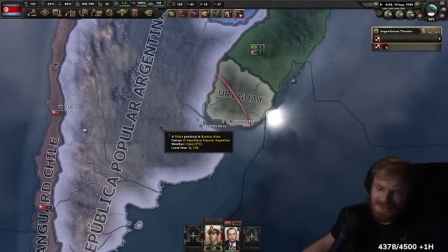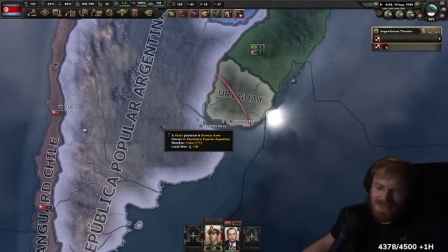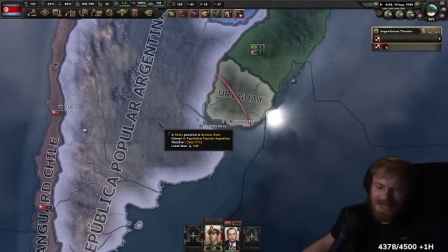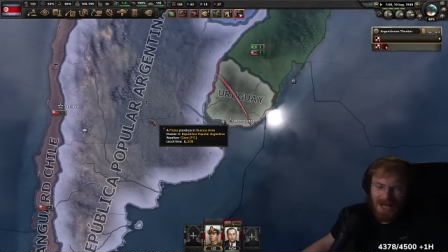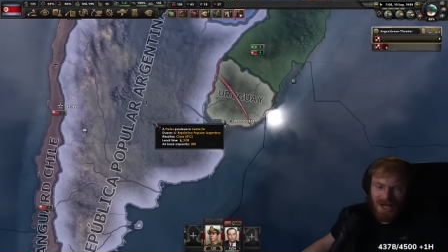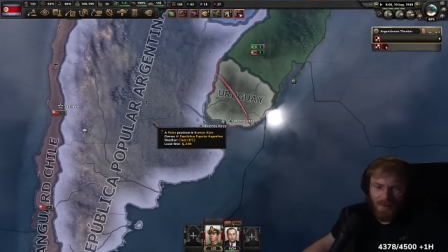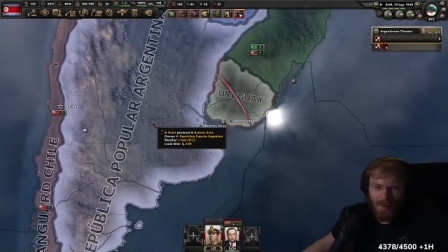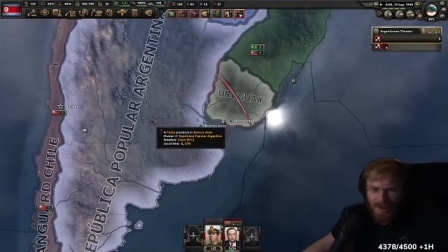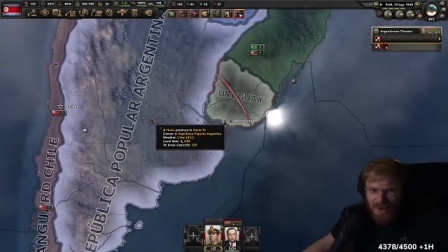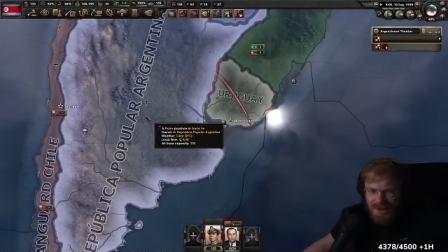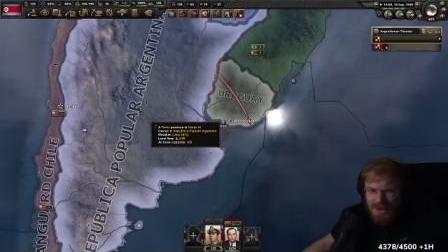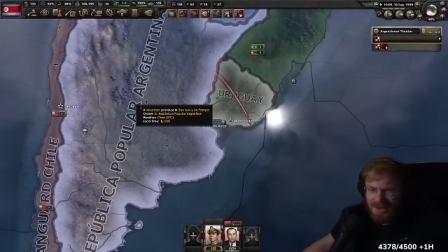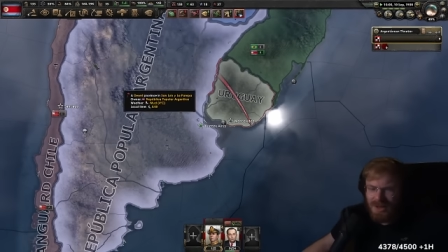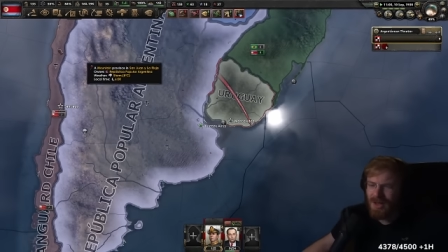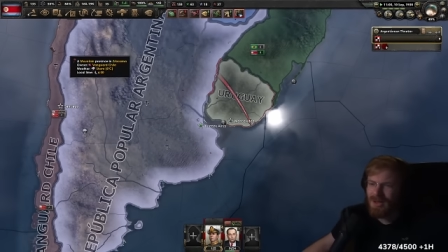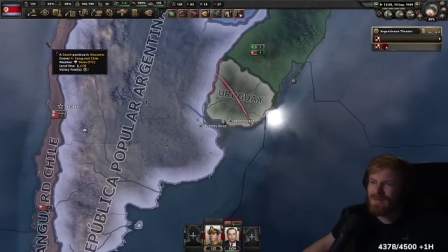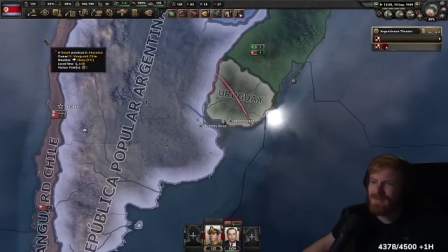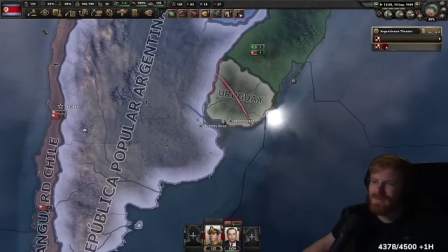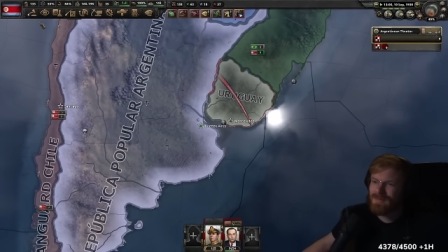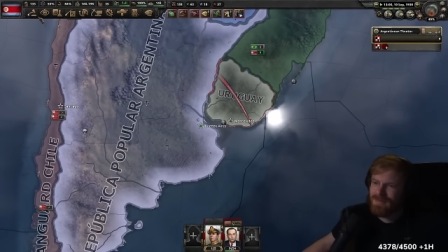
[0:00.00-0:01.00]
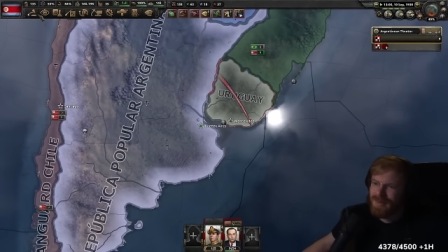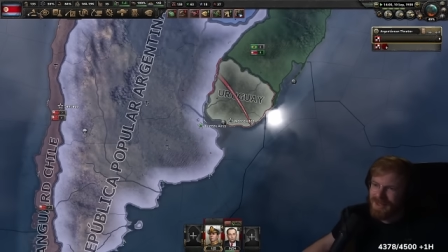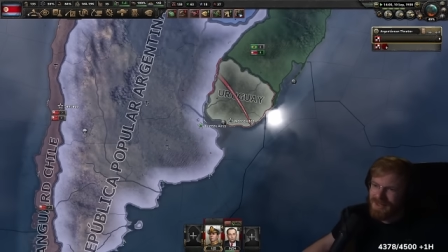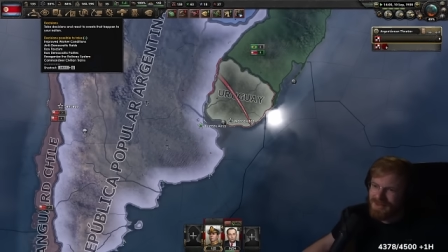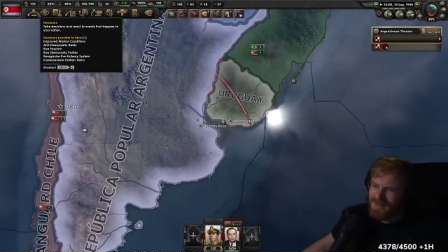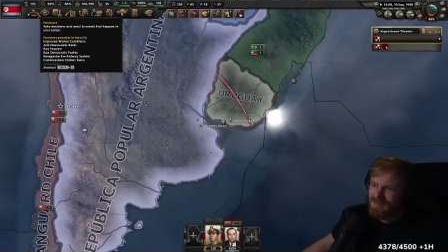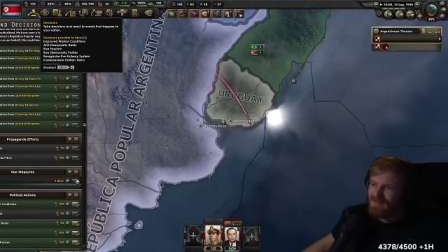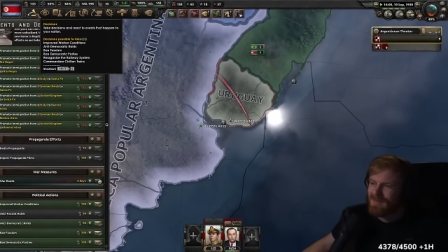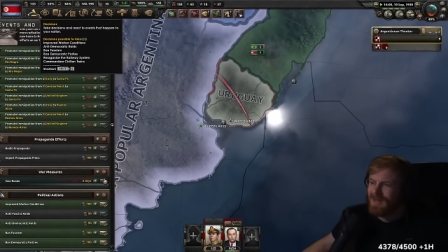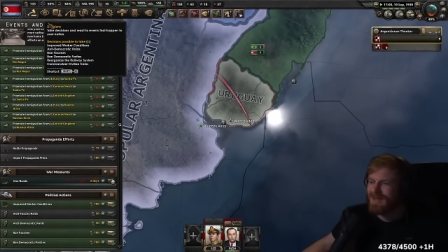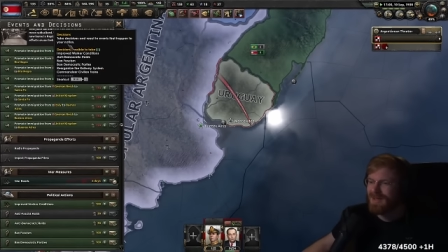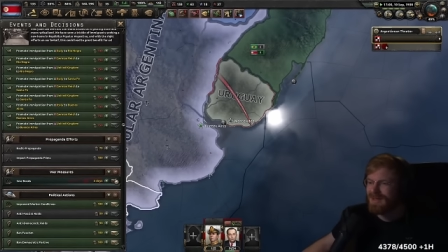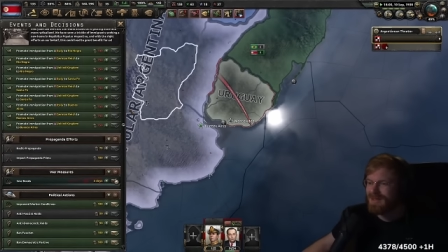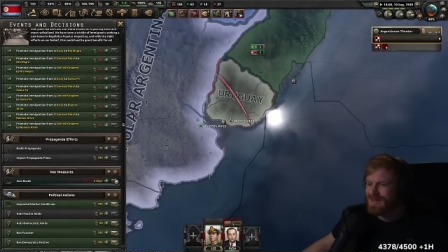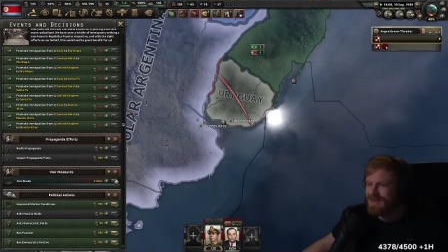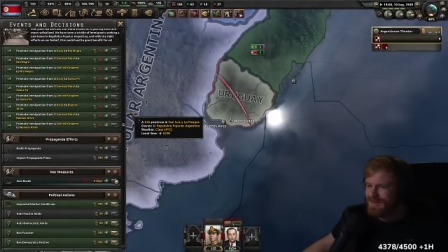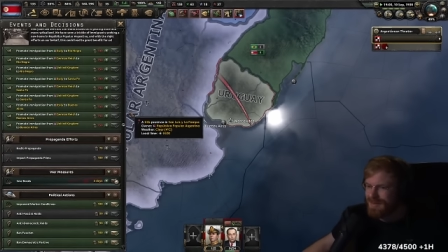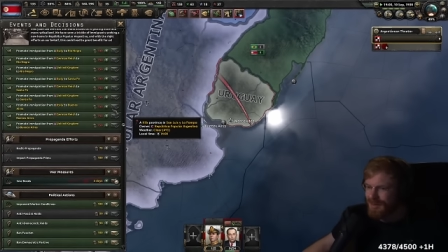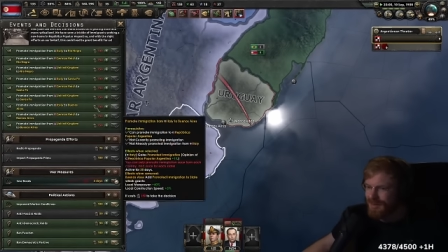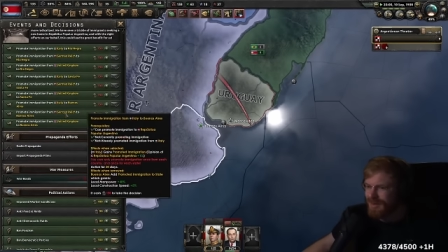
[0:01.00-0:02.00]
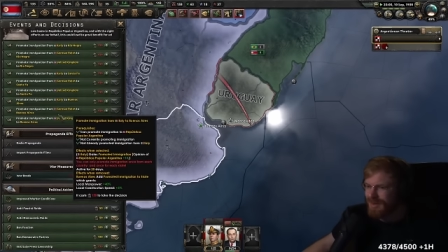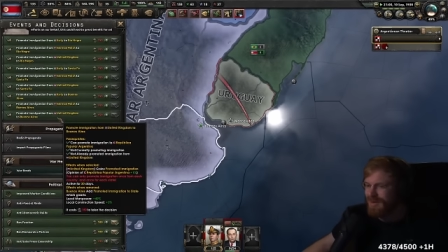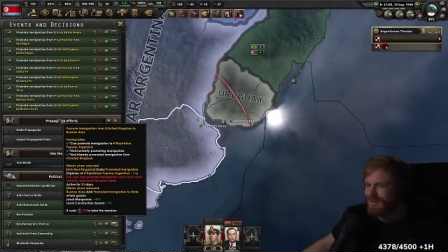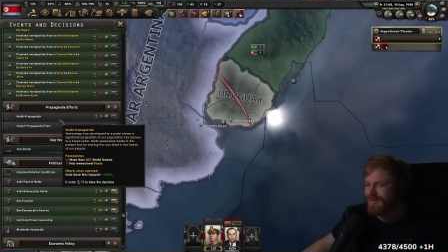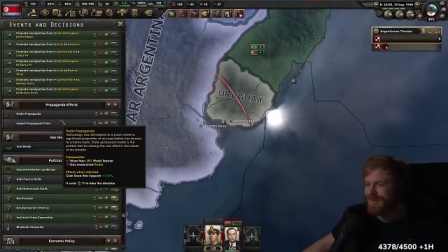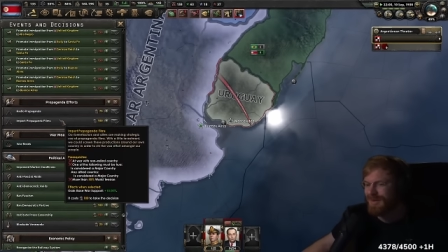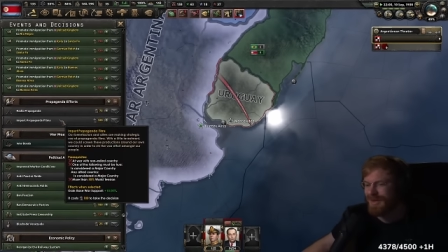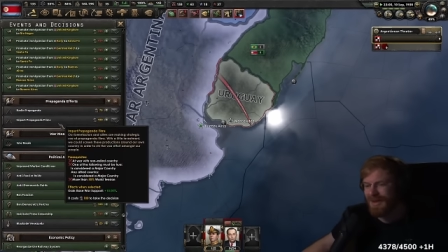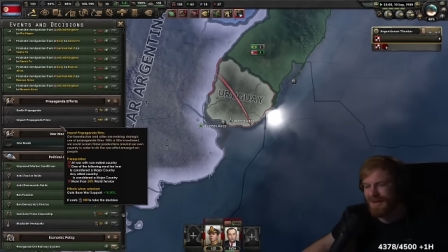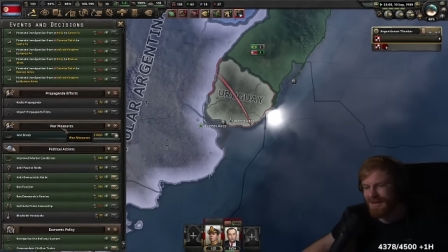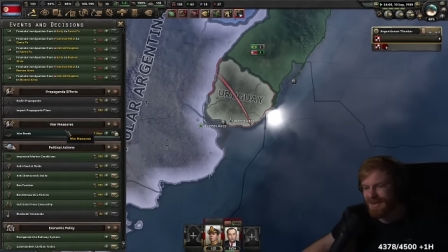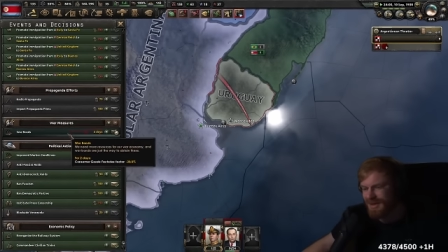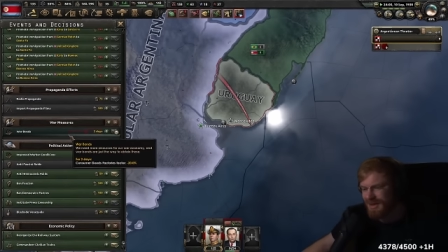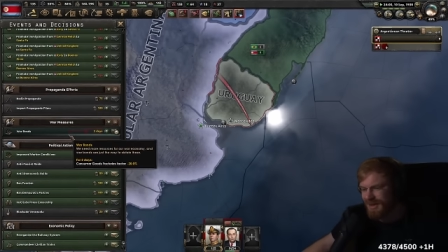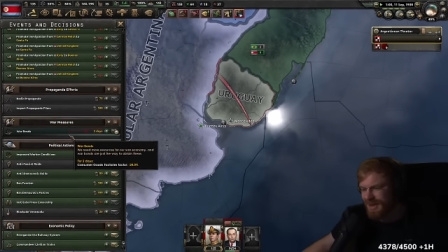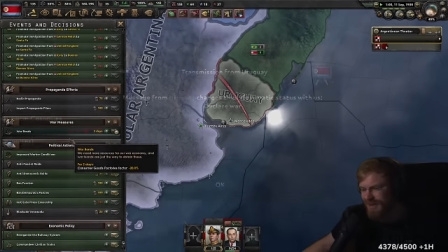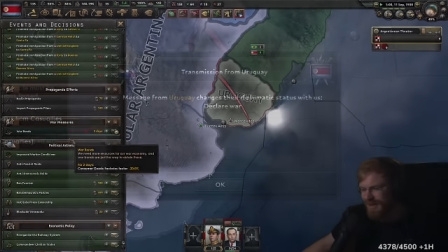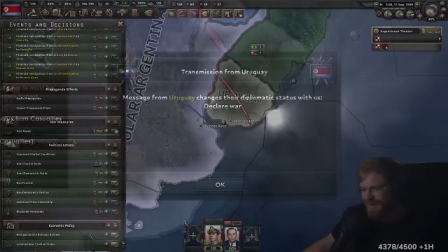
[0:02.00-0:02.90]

I want to start painting my next marine, but I just can't